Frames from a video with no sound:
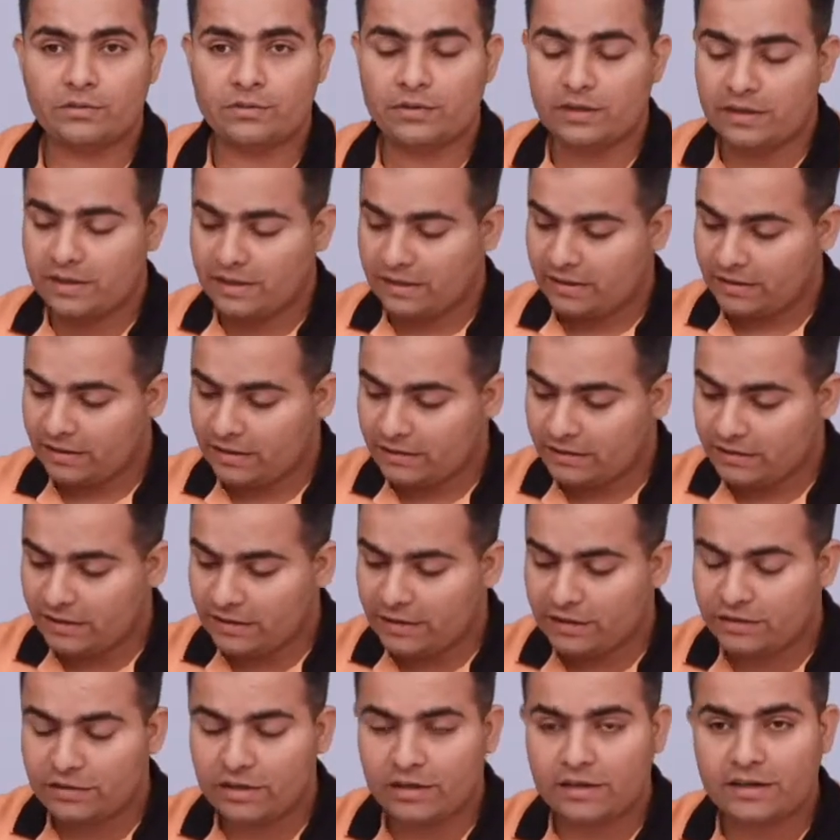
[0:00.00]
2, this
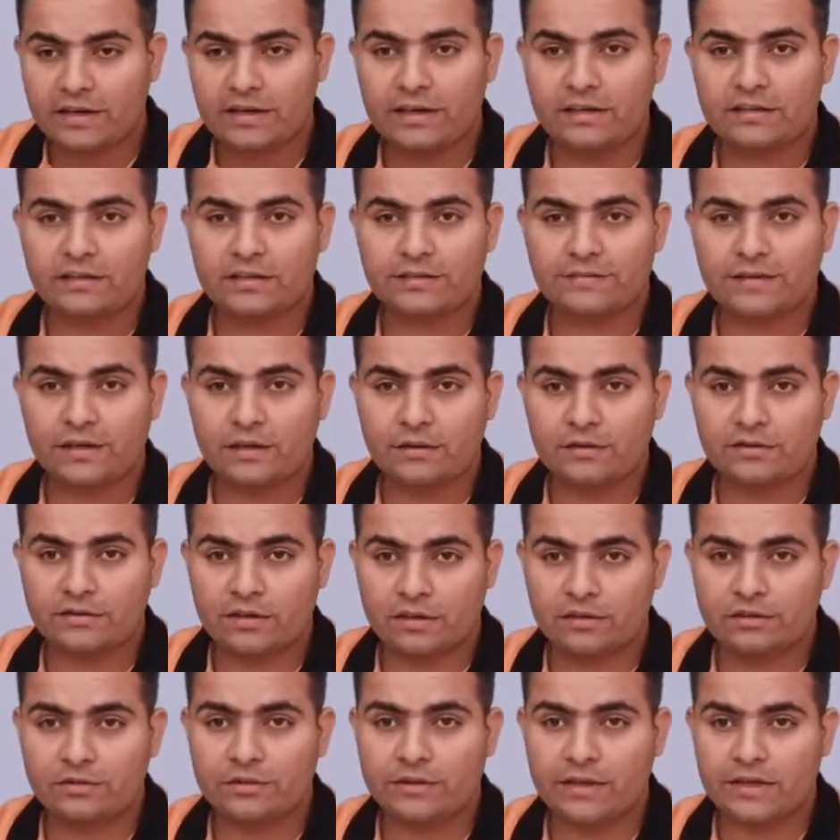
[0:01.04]
initial condition value is
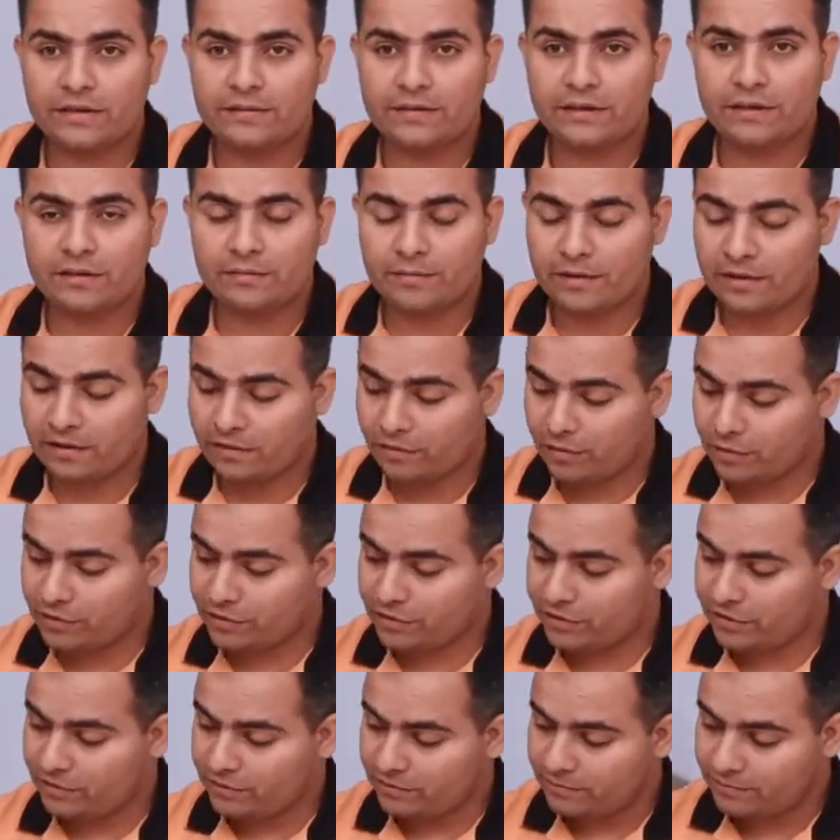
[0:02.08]
also given in my
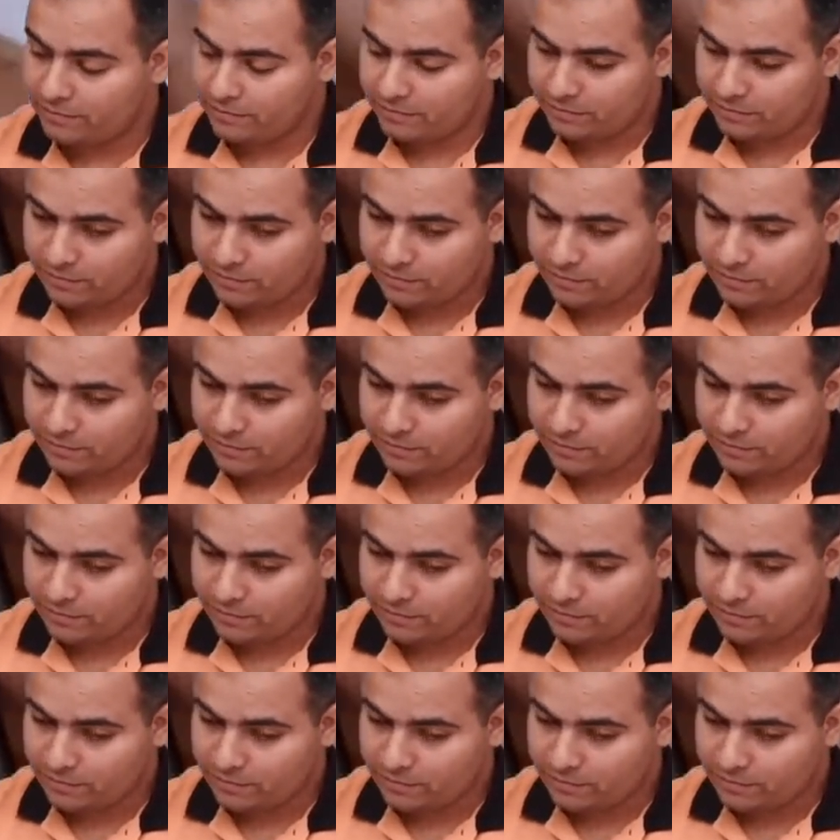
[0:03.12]
question,